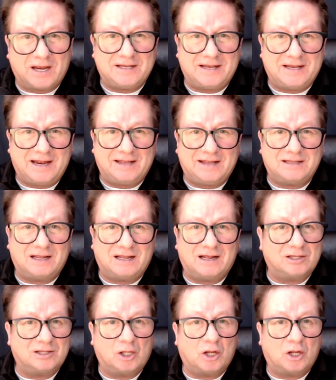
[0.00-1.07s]
and then
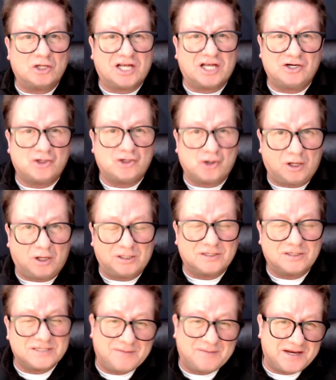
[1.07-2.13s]
lost control,
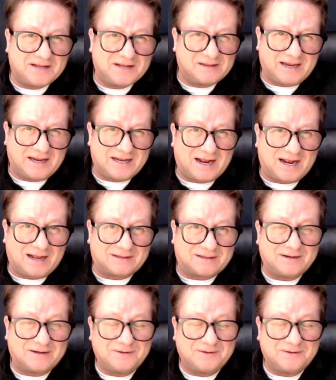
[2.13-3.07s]
something like that.